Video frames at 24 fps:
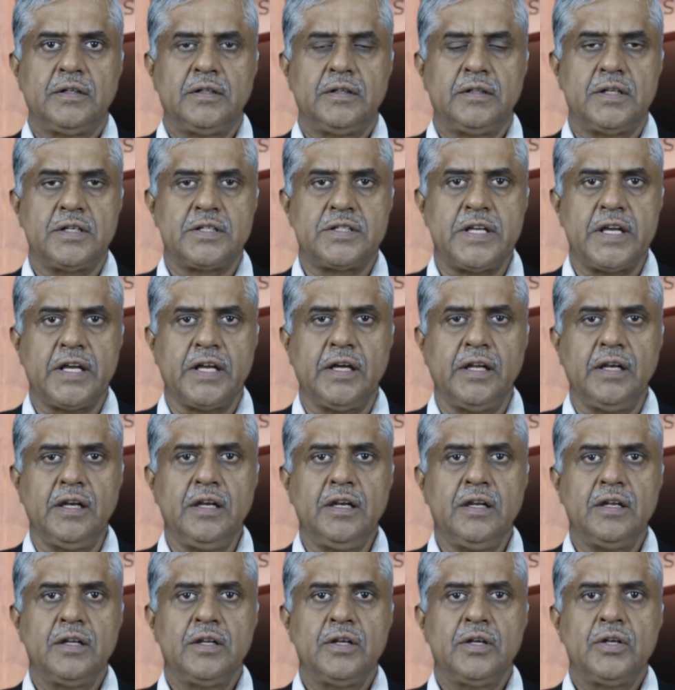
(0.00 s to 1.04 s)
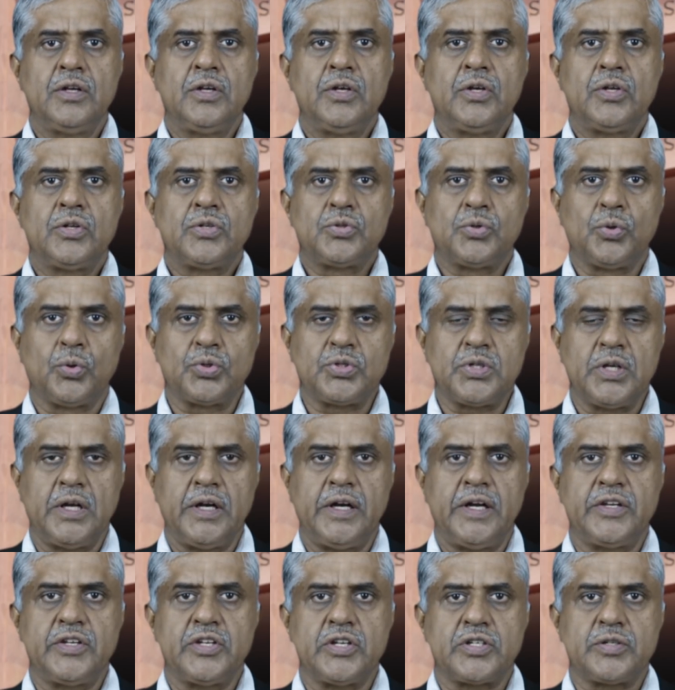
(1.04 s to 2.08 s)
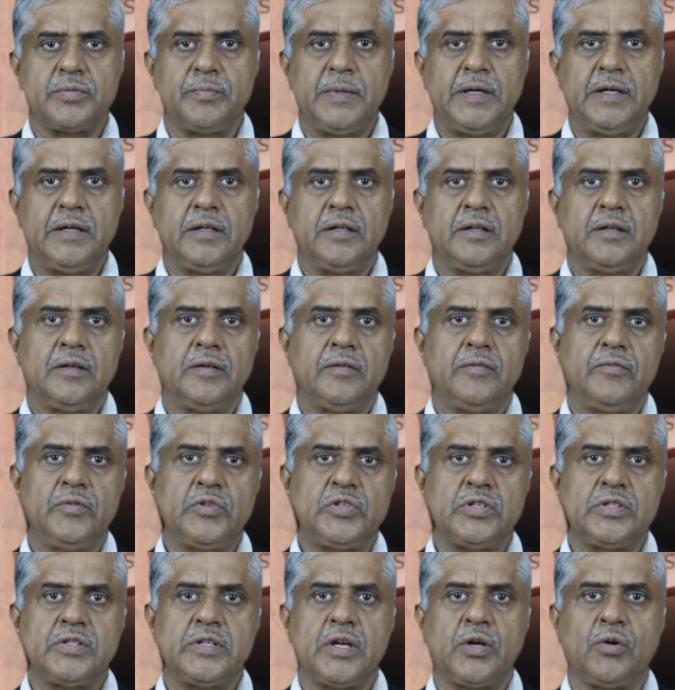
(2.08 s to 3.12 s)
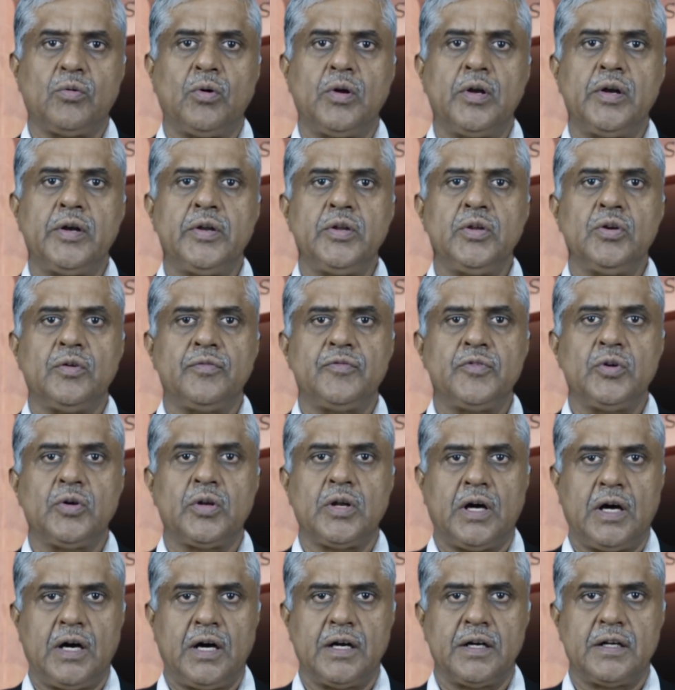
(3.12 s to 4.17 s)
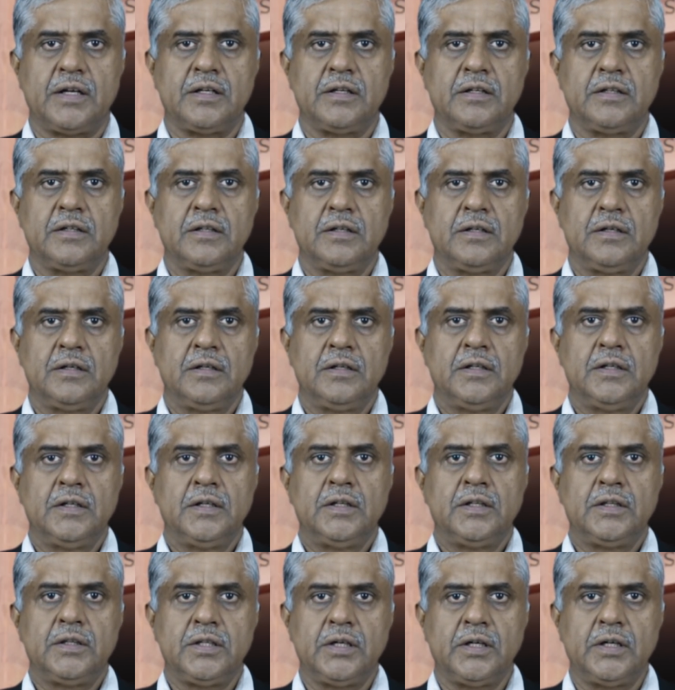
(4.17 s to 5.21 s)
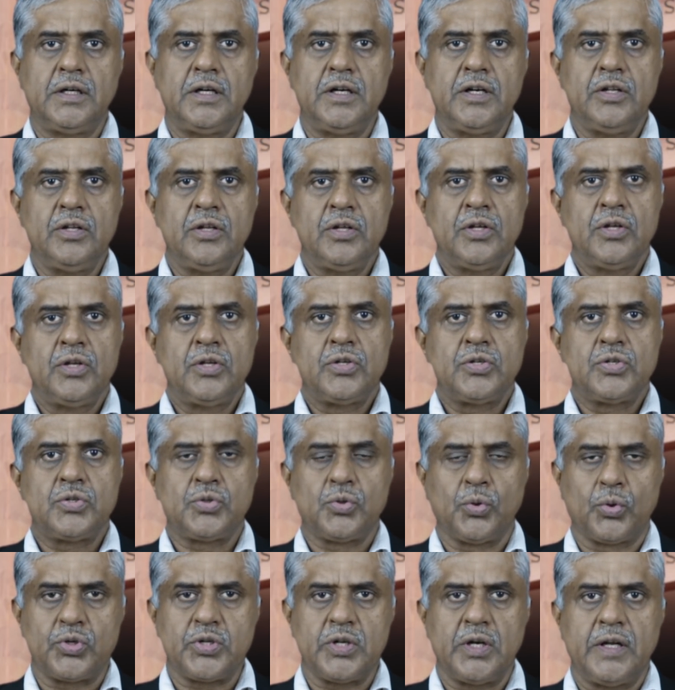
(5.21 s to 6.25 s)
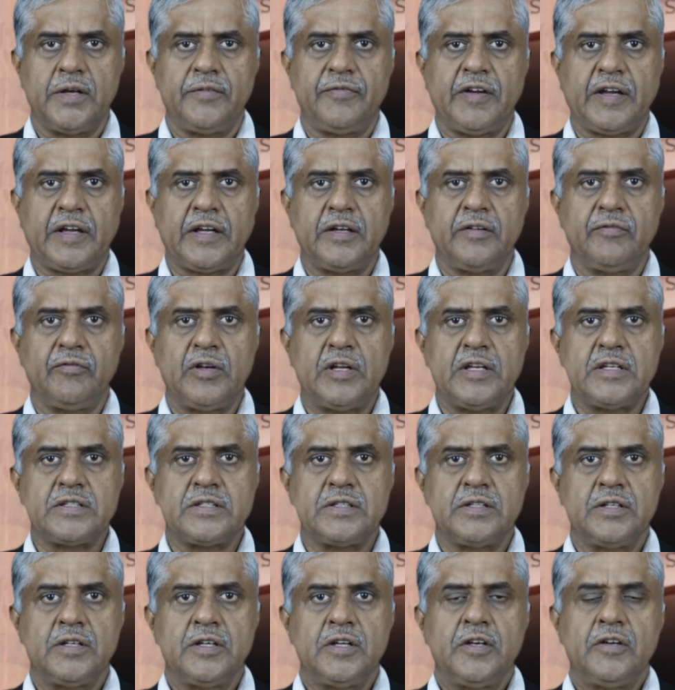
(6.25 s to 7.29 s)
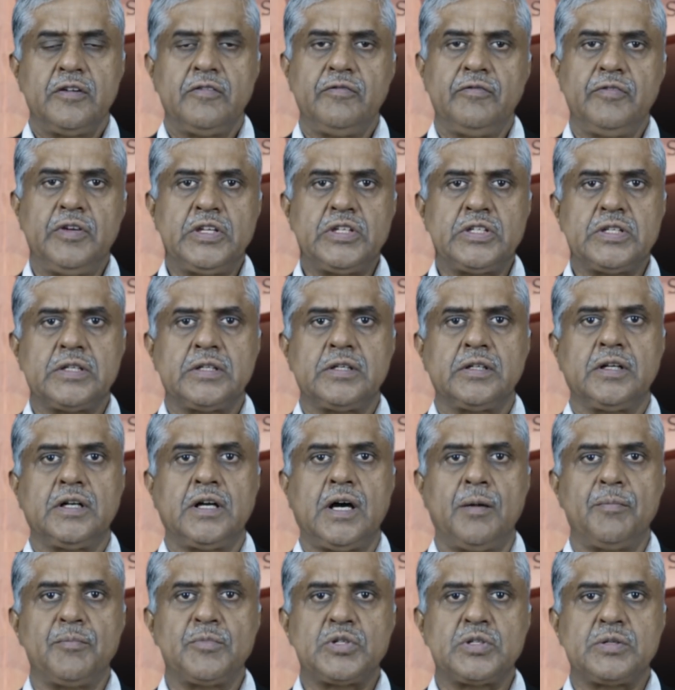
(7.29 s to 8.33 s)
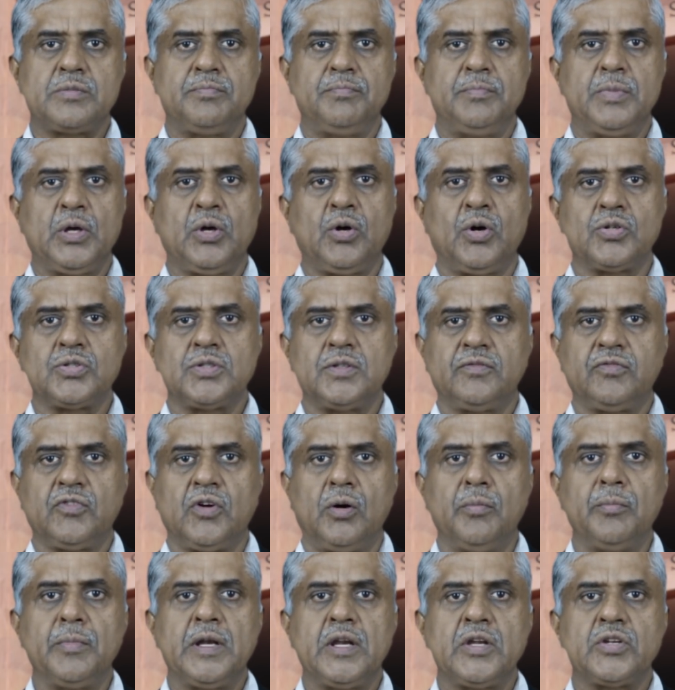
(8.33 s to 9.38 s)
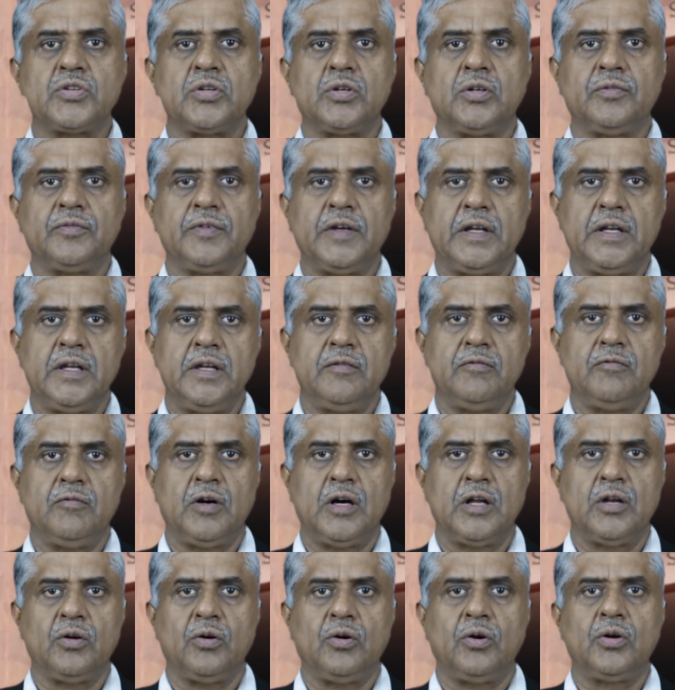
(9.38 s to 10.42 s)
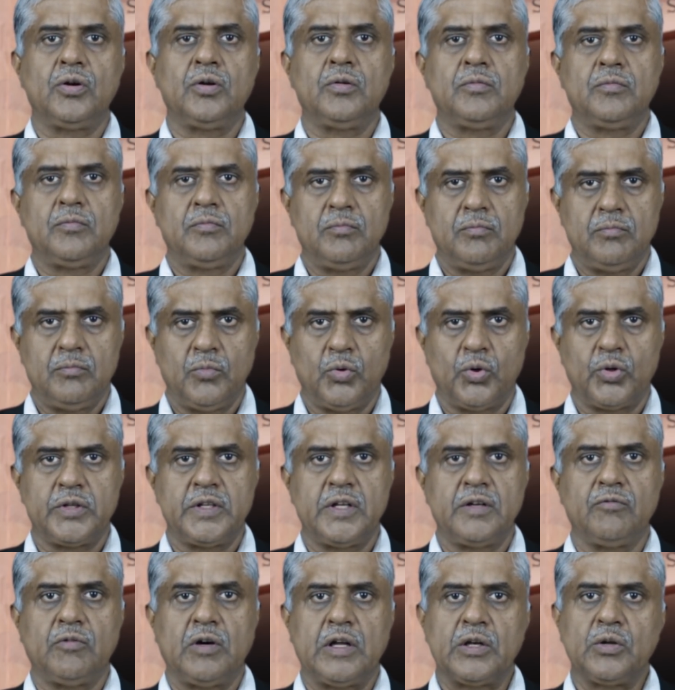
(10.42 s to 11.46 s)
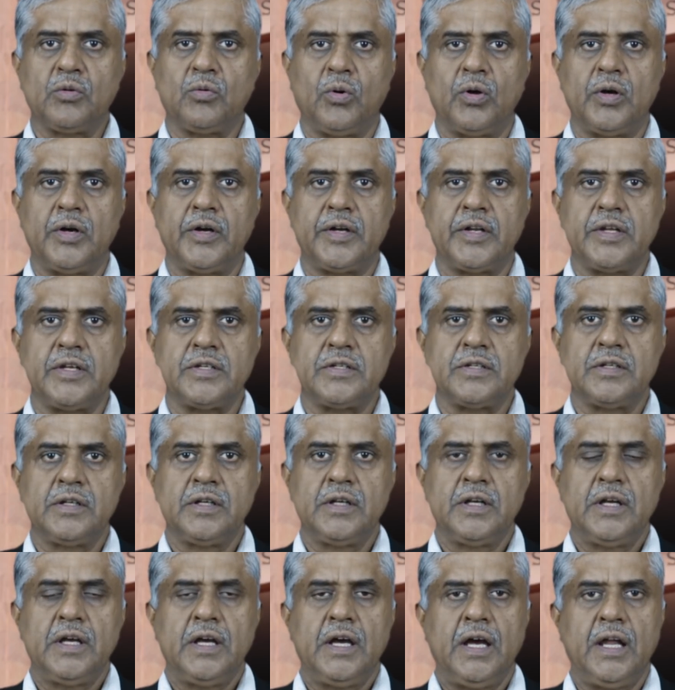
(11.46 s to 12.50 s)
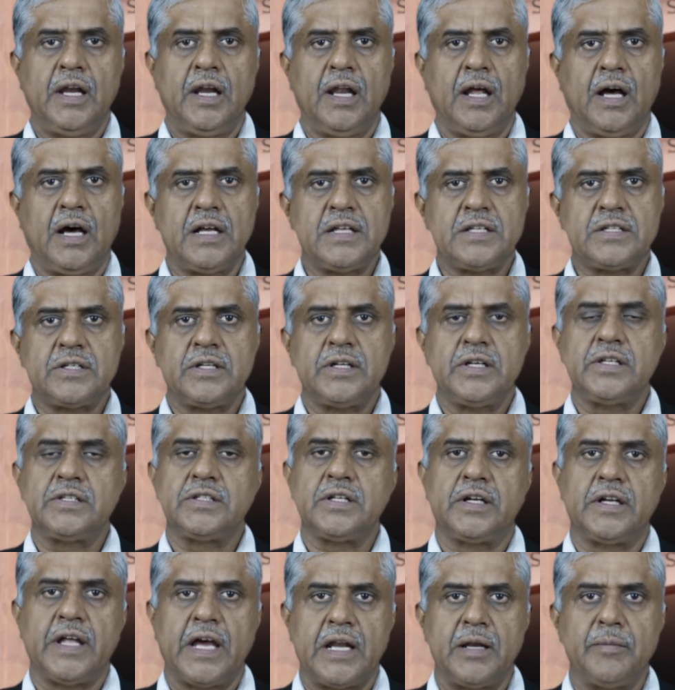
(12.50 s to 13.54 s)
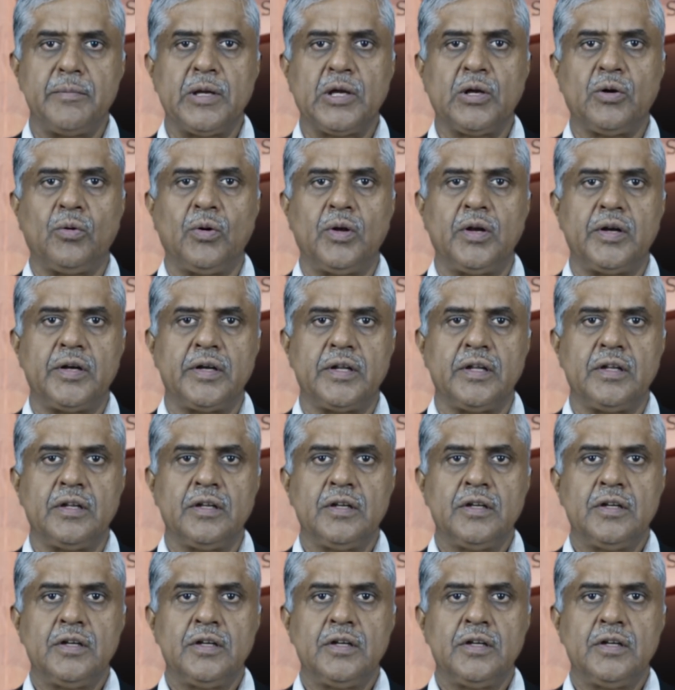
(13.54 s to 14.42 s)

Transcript: The second, social adjustment, which is a quality of your heart. Third, social effectiveness, which comes because of combination of any one or more than one quality. And last is the dynamic quality.